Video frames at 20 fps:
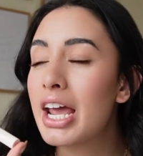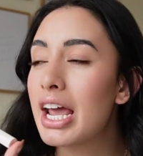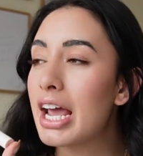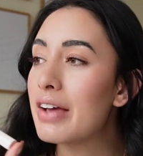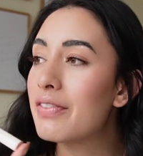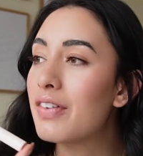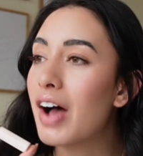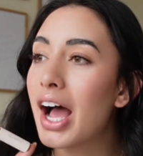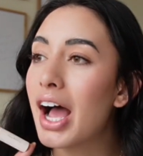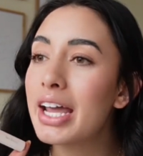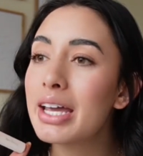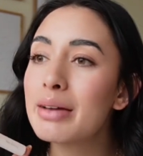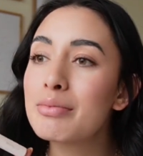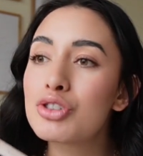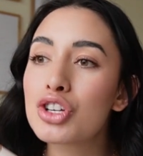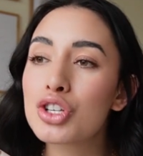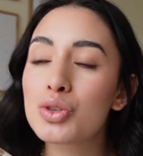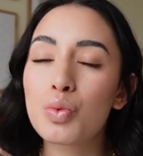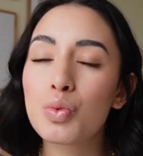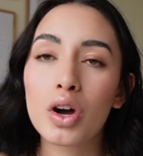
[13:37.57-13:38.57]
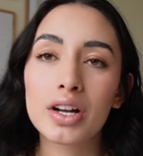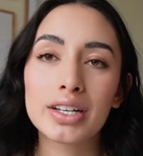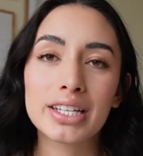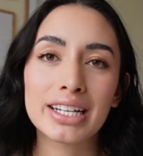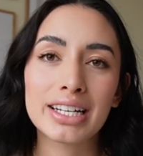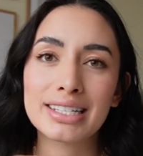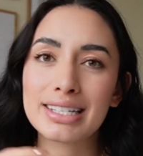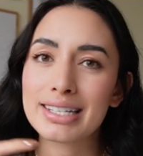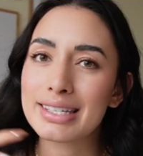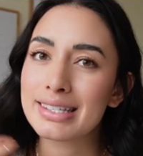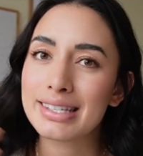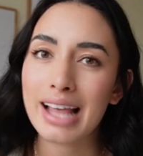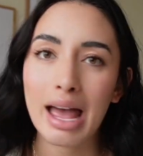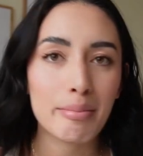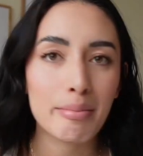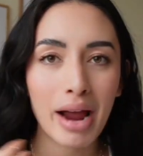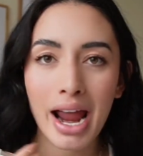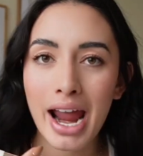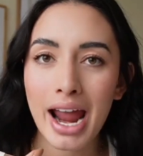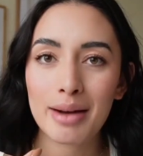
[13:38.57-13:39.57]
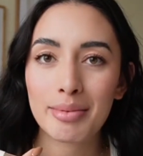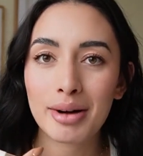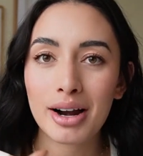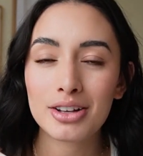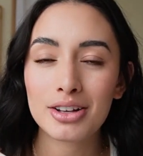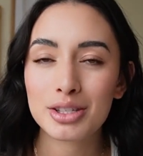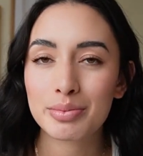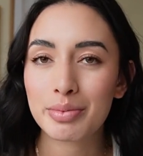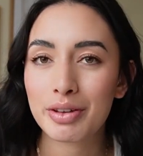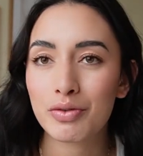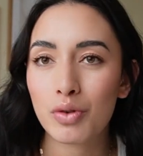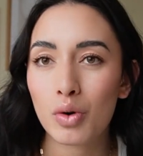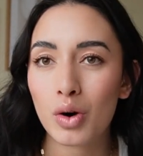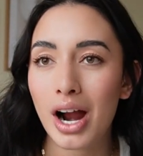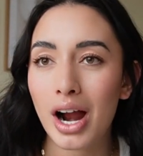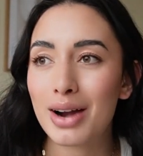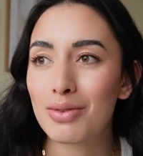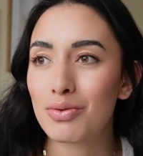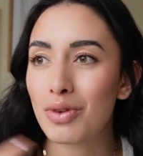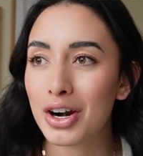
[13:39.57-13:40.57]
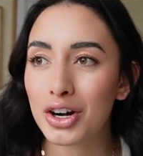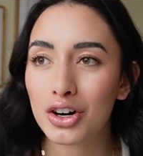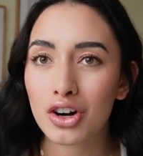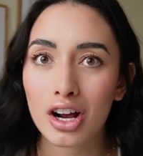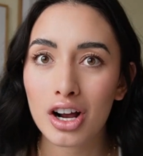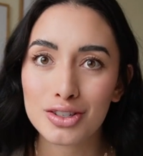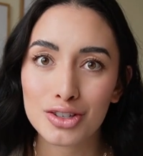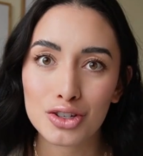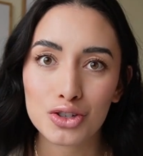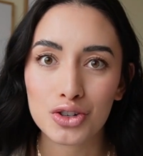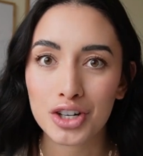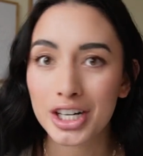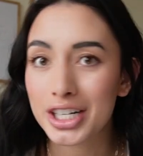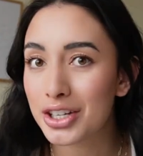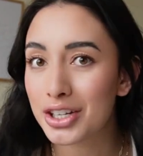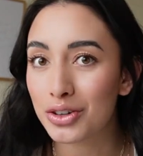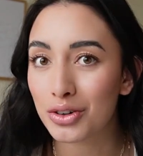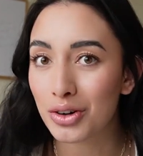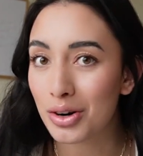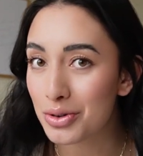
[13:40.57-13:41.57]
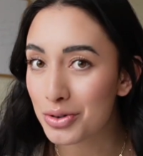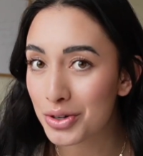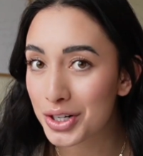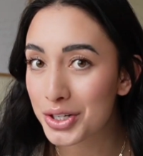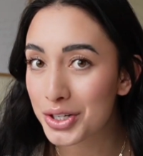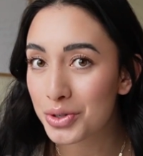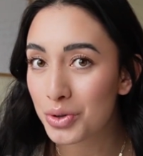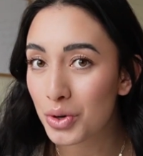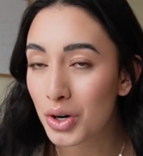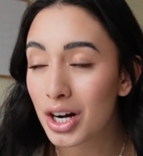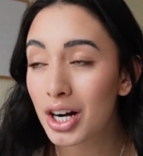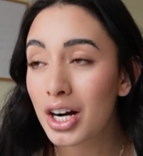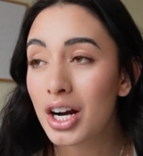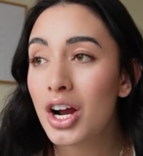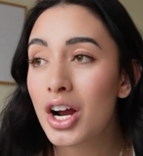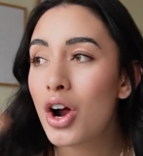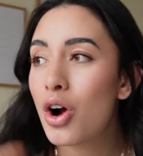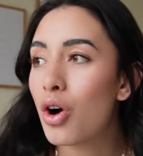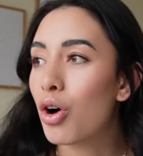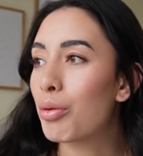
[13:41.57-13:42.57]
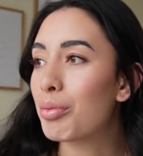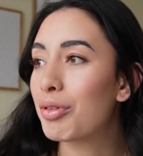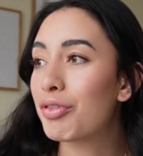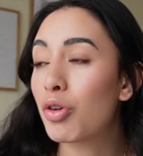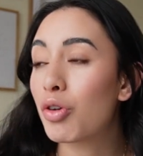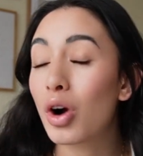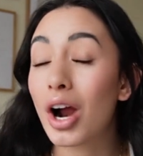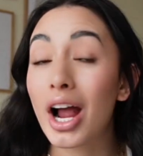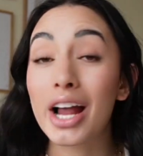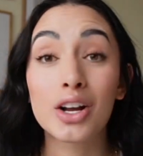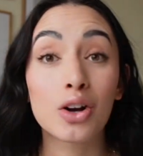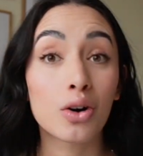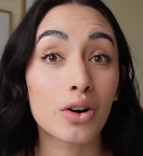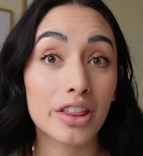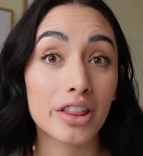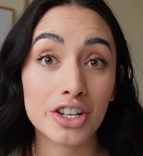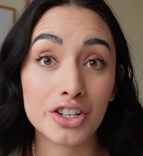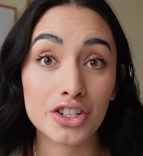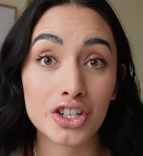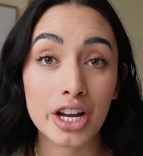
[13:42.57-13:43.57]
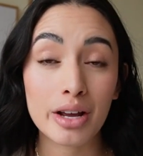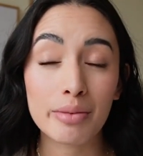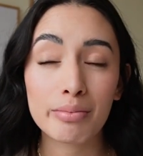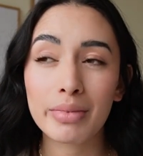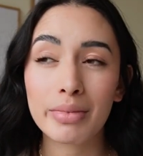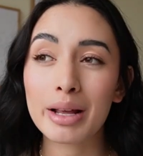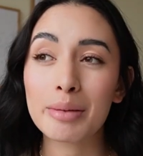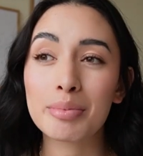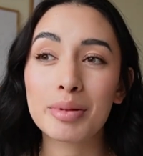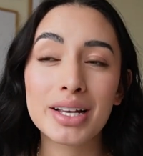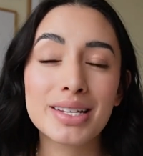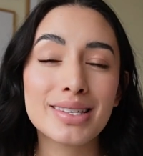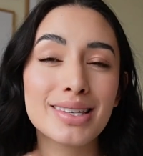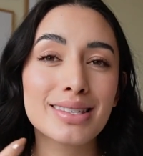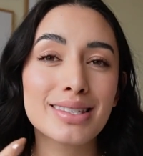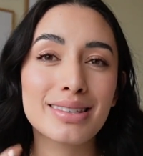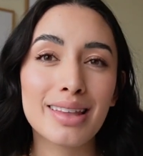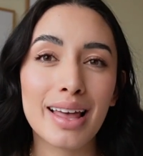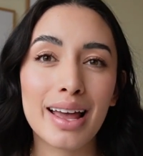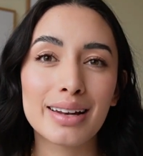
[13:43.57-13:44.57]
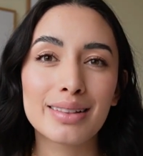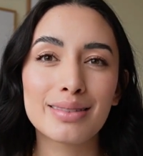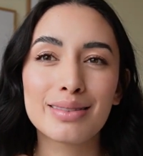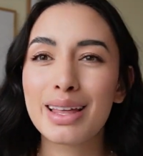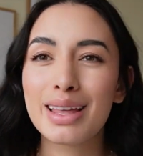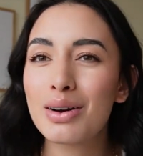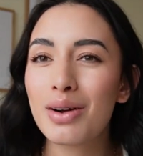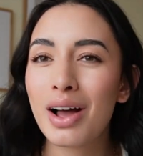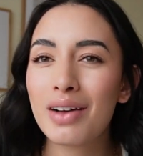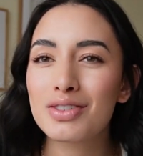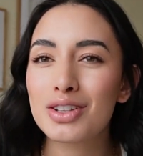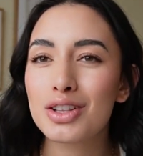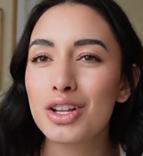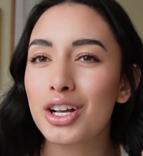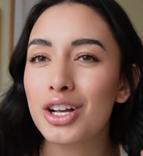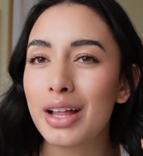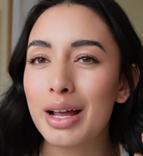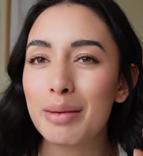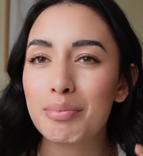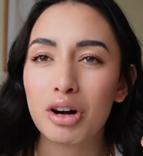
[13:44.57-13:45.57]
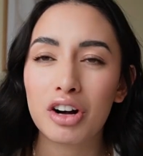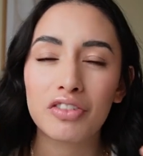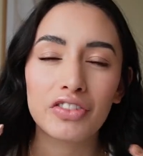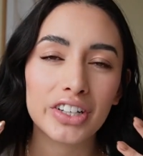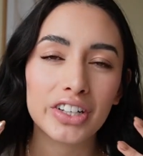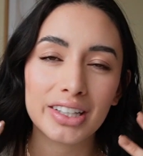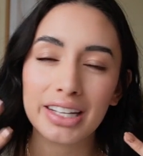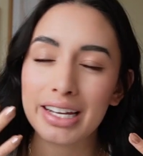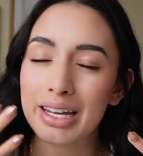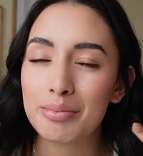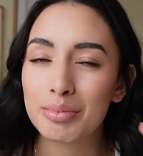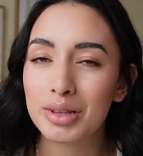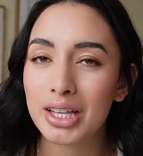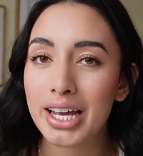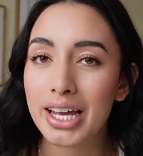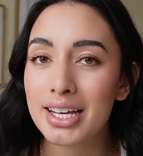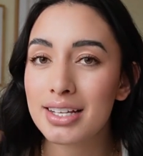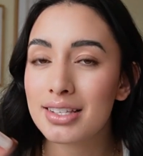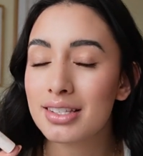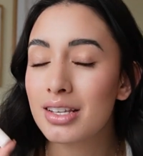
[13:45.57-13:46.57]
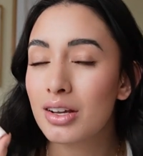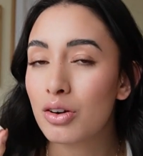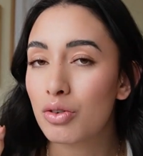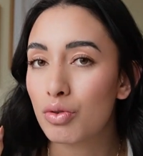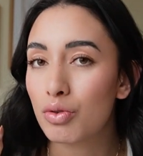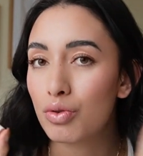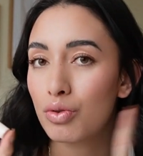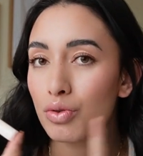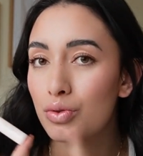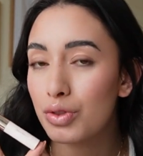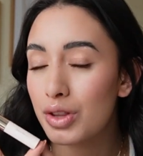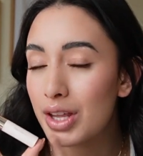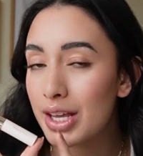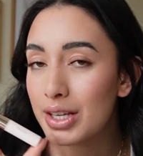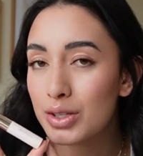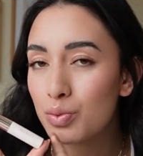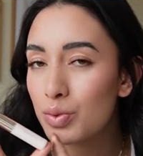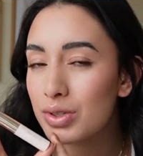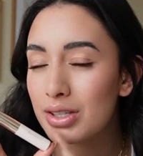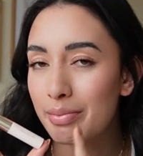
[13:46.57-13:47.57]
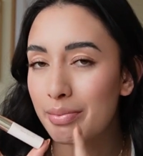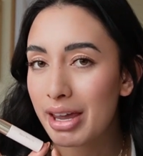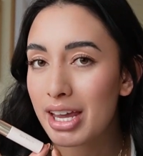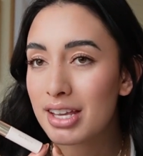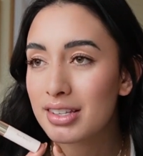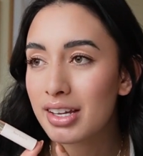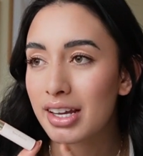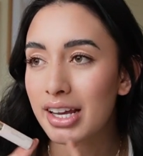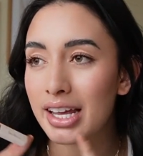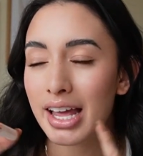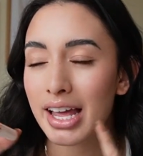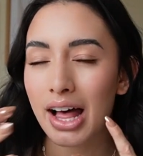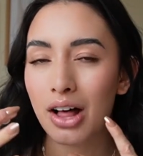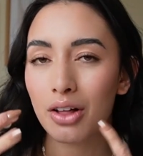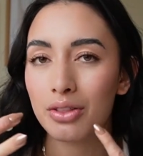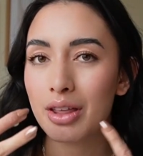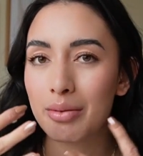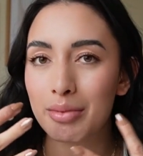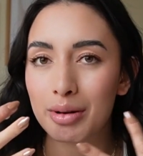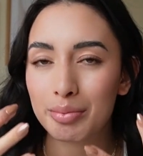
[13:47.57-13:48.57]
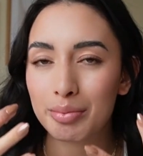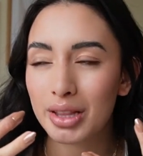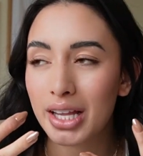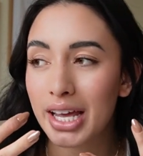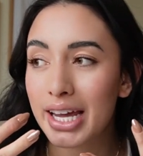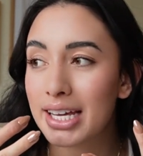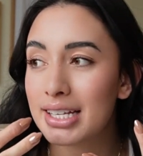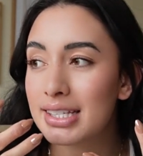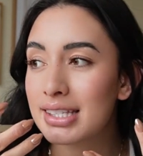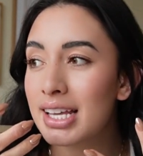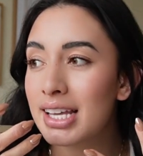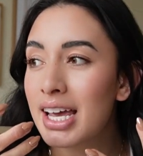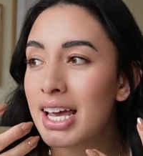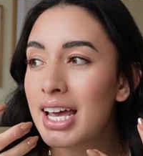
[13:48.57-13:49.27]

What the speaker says: If I am just wanting to set my eyebrows before I run across the street to the grocery store or before I go to the gym, like places that they don't have to look like perfectly in place, this was amazing. It held them in place.